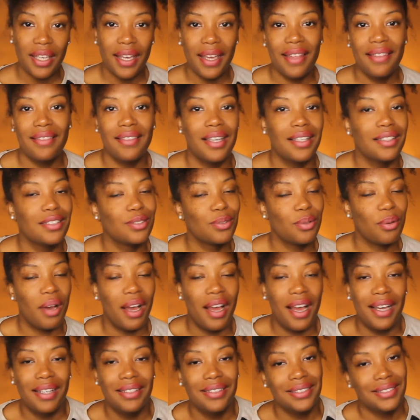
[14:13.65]
and that's why
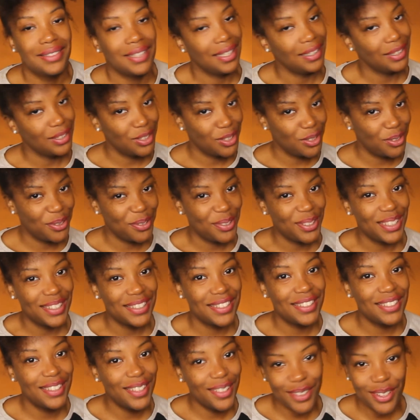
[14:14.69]
I decided to do this
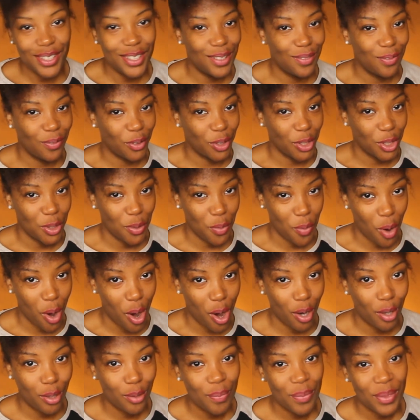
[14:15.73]
series for you
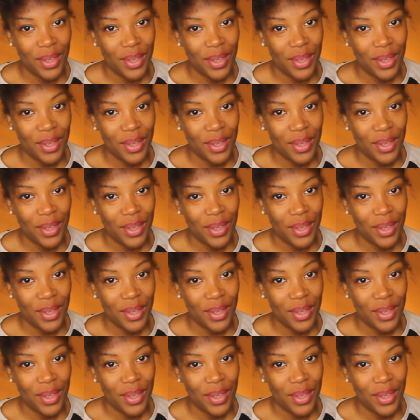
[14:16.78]
all.